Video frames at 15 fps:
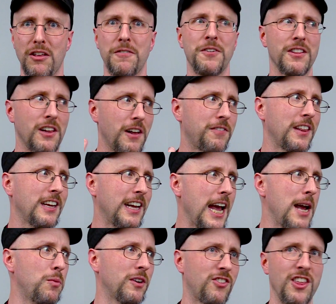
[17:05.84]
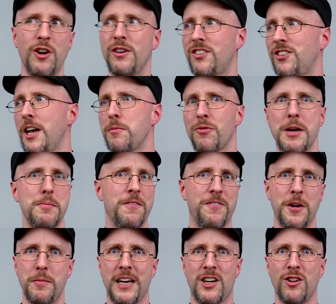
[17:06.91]
I thought For the Love of the Game was the only Sam Raimi
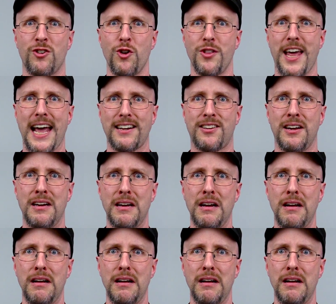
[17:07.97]
film that could do that.